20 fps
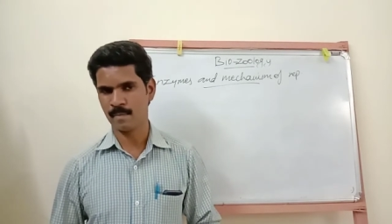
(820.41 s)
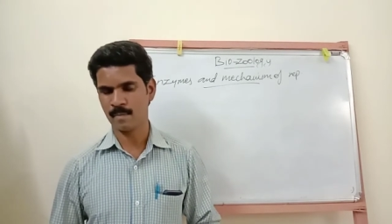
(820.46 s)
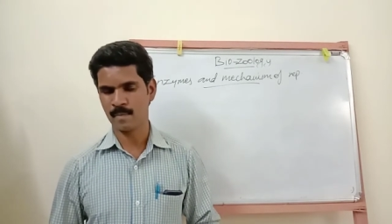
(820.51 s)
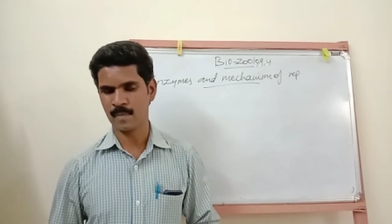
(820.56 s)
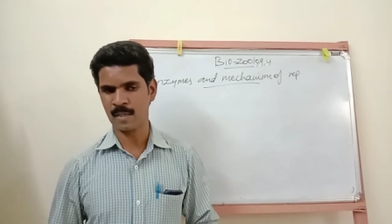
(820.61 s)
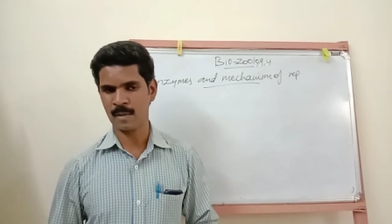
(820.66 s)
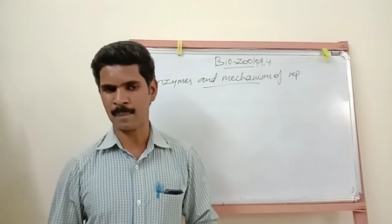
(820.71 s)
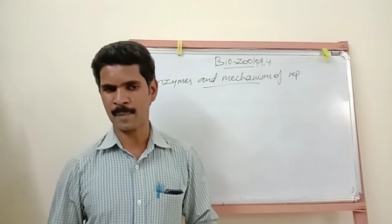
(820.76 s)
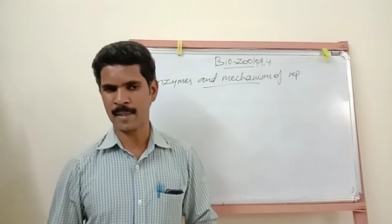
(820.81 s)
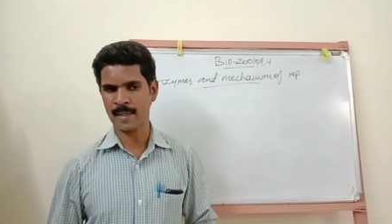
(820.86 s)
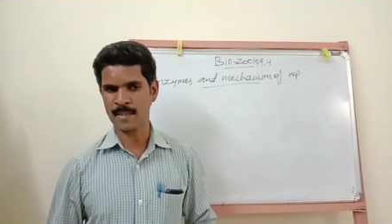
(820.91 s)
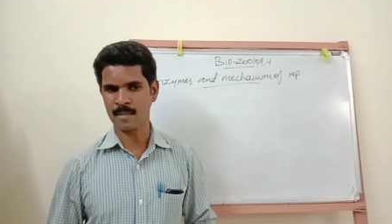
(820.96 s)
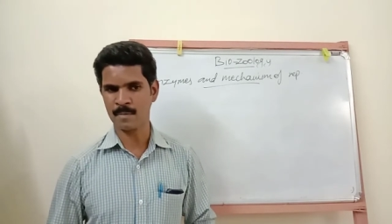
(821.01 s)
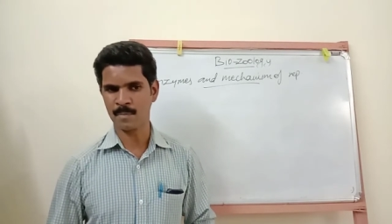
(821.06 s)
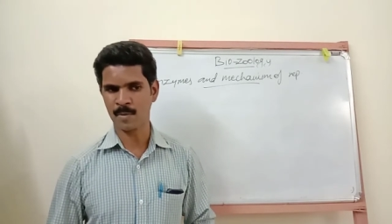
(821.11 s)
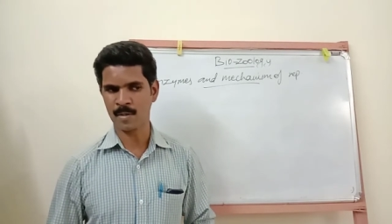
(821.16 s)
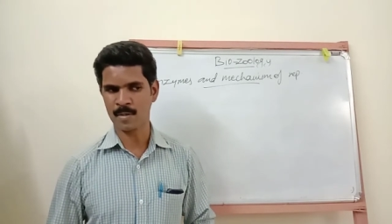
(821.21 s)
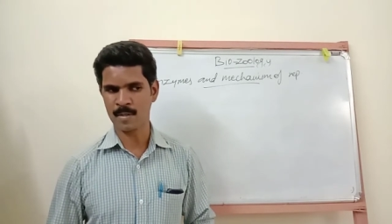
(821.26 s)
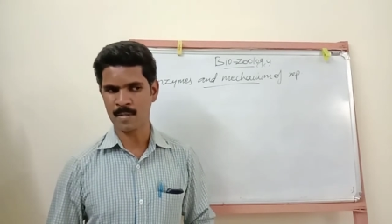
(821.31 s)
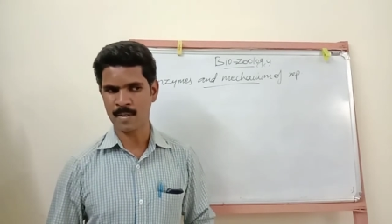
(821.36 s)
Replication
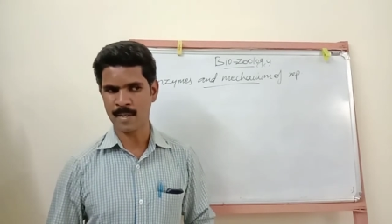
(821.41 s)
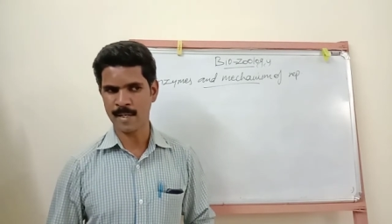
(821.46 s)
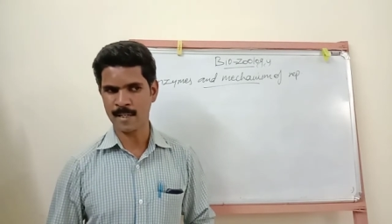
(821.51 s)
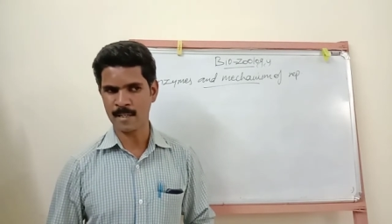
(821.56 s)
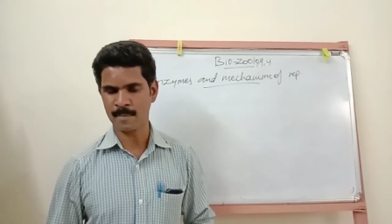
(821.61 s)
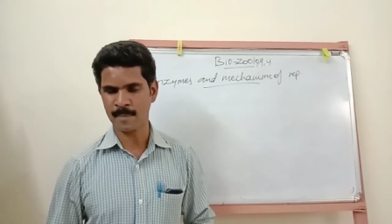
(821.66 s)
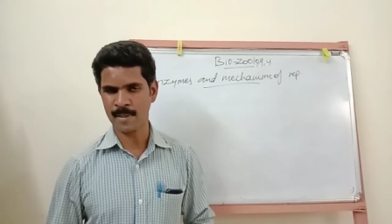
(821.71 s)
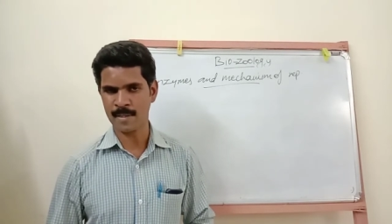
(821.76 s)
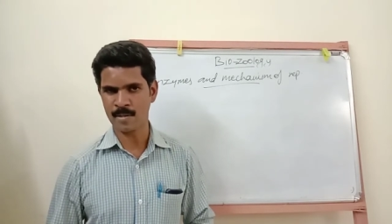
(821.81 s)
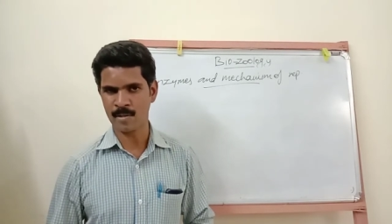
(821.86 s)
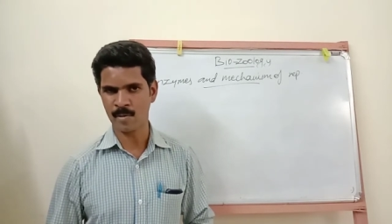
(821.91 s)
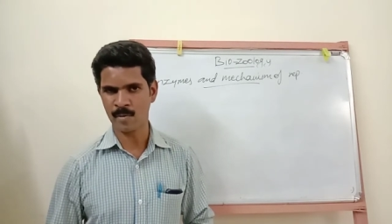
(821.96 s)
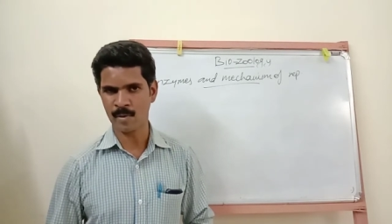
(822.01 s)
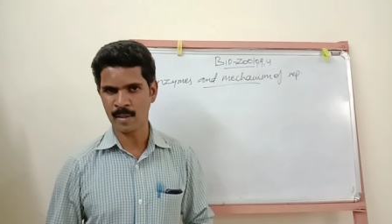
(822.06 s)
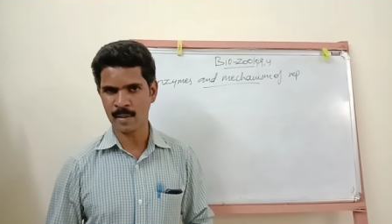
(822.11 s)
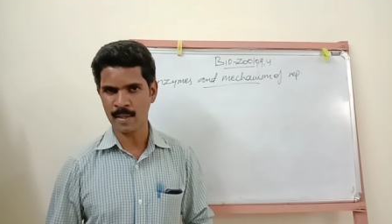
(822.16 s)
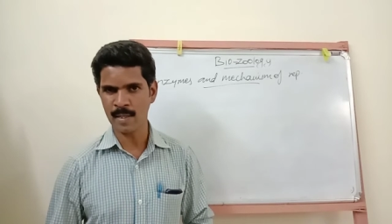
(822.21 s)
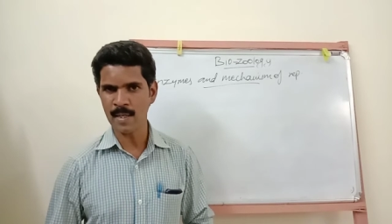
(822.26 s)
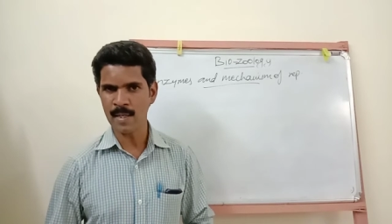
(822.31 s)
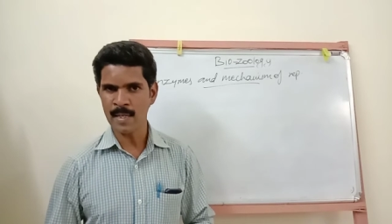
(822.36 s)
process takes place
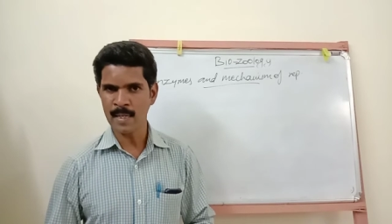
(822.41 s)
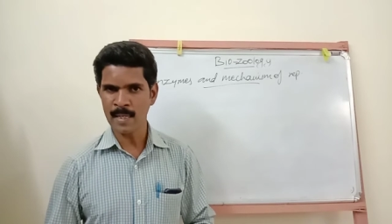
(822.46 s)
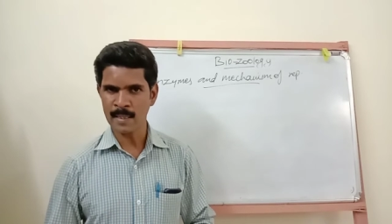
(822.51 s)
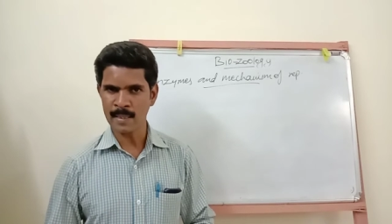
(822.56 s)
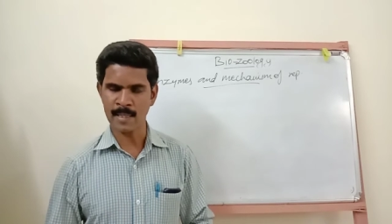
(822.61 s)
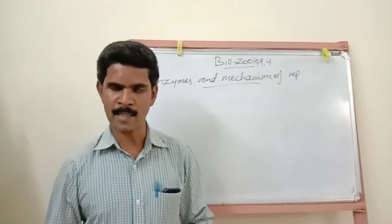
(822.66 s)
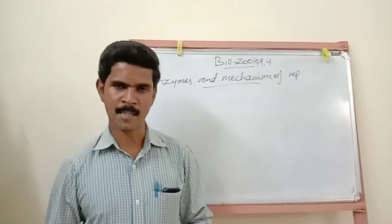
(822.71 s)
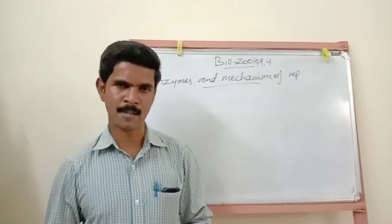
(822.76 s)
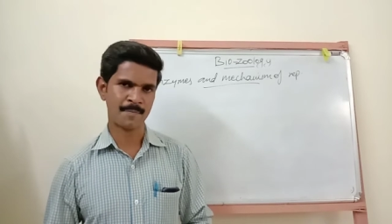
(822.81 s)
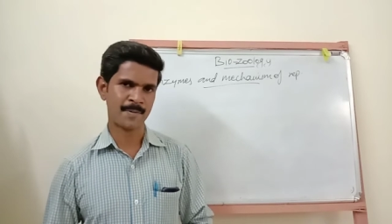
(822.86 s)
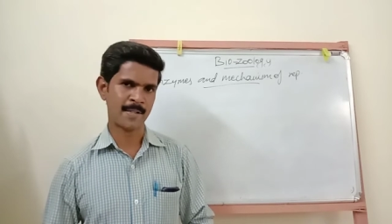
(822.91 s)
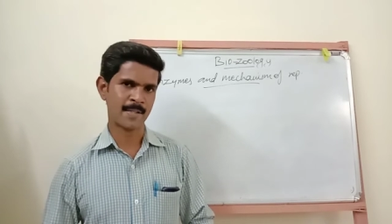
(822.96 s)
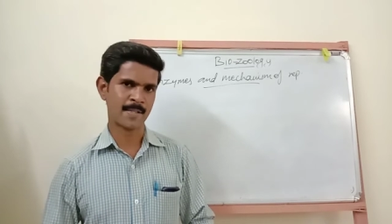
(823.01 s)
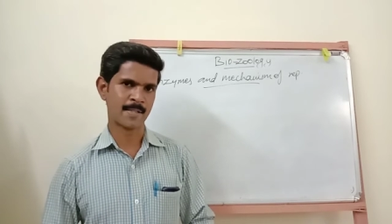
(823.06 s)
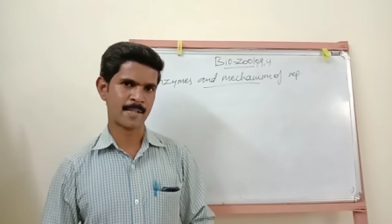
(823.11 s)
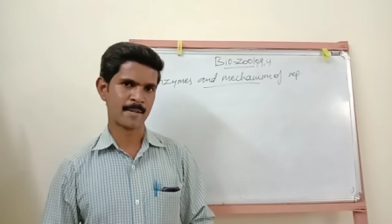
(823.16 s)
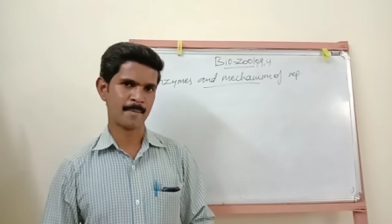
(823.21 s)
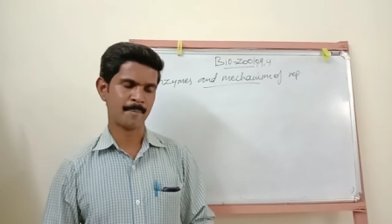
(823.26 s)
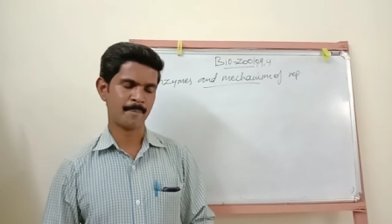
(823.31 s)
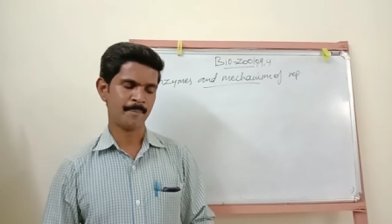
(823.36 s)
during the S
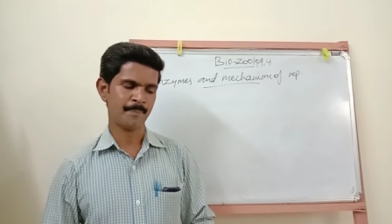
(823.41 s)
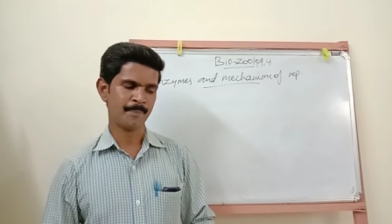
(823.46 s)
phase.